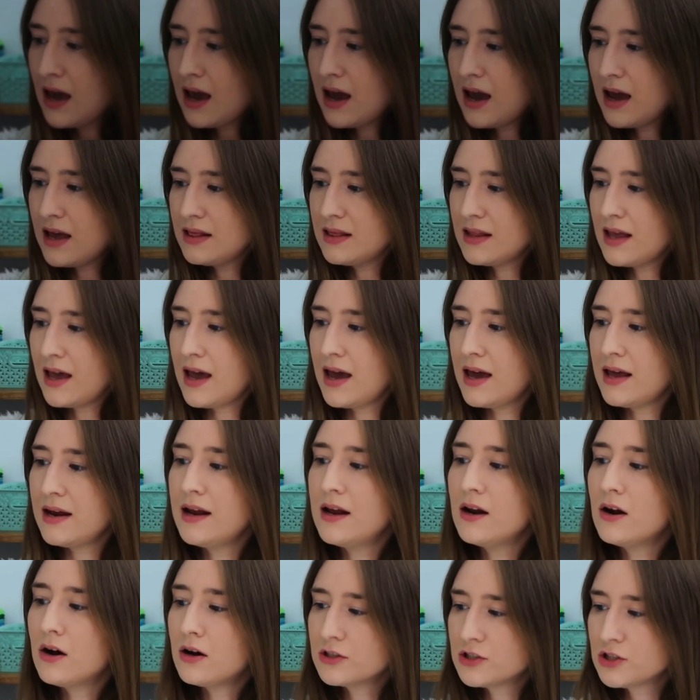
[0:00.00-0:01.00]
And then
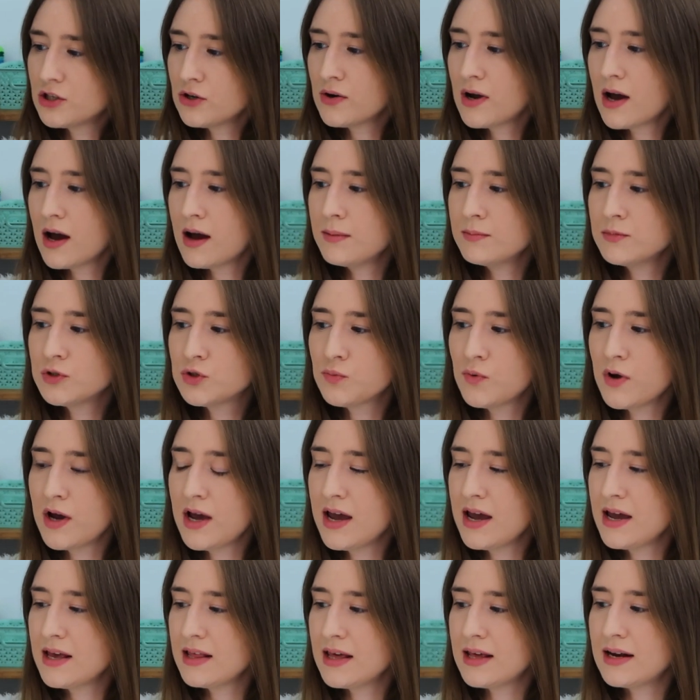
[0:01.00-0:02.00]
it also comes
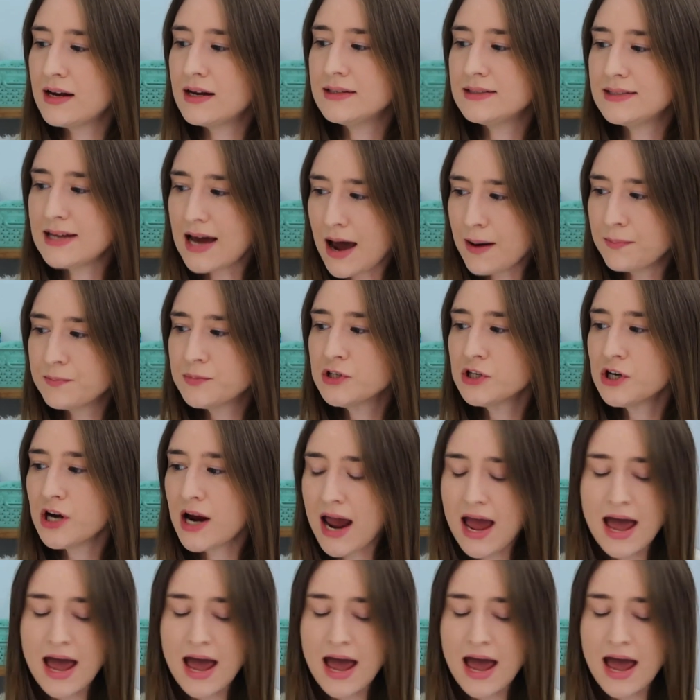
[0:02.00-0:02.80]
with an adapter